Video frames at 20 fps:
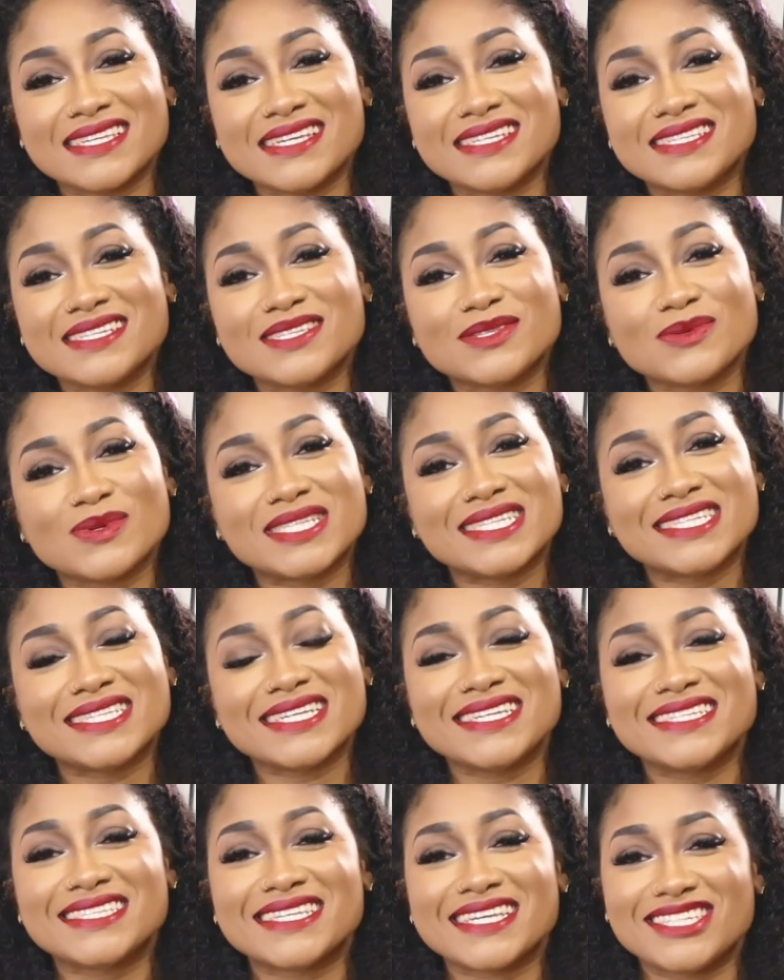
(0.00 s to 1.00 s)
It Is What It
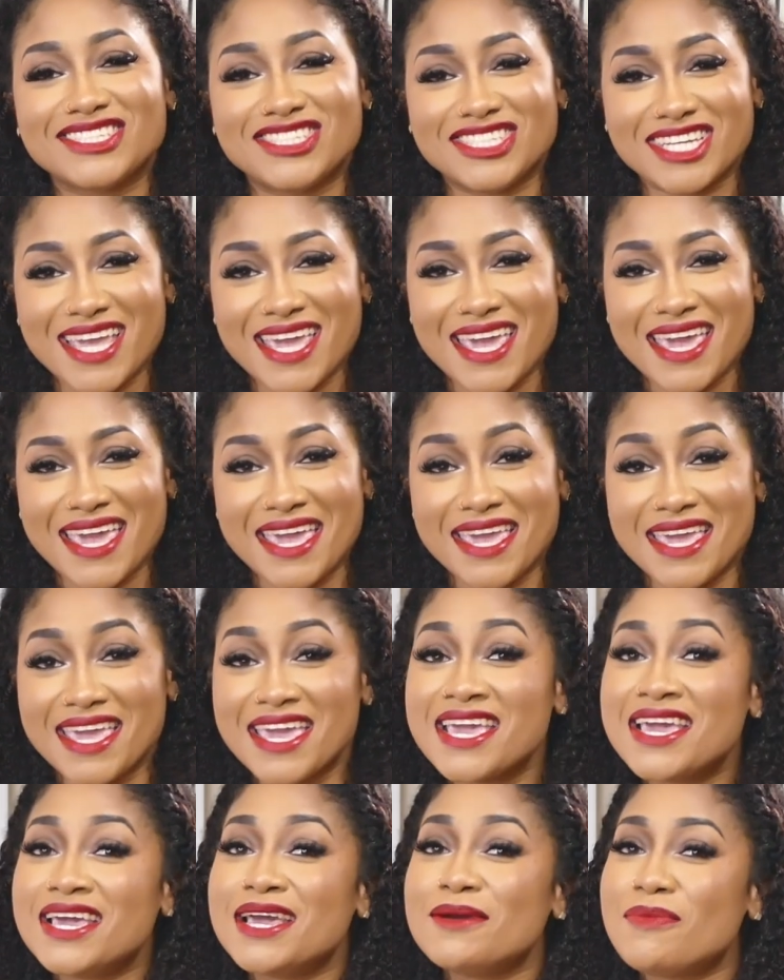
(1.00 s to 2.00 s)
Is JA,
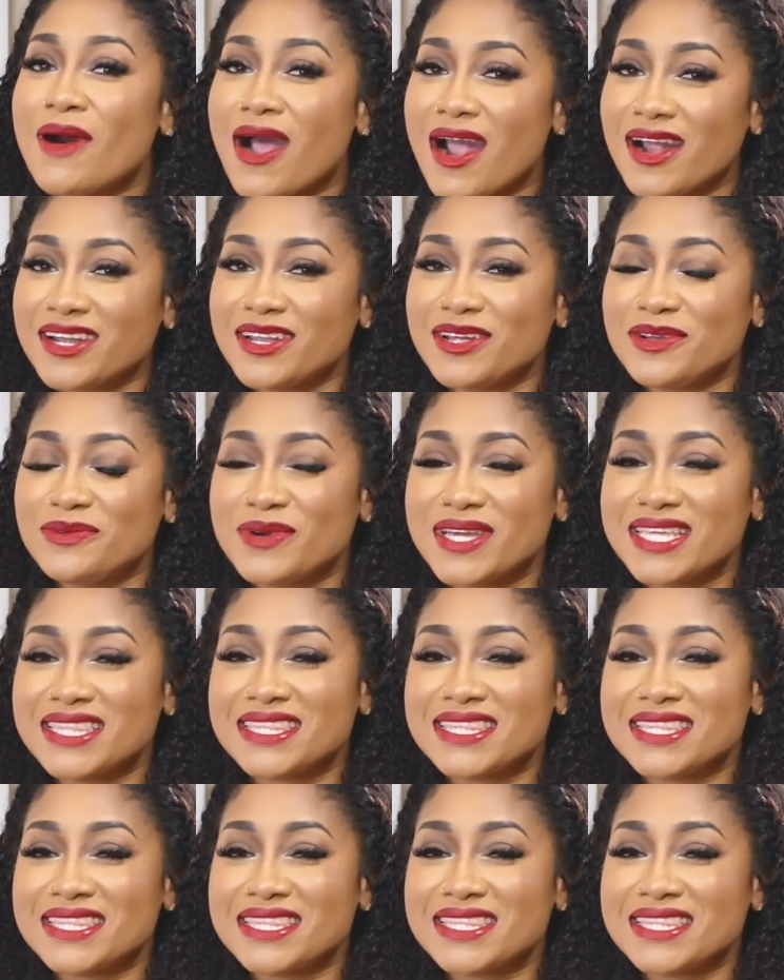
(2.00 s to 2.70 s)
partnered with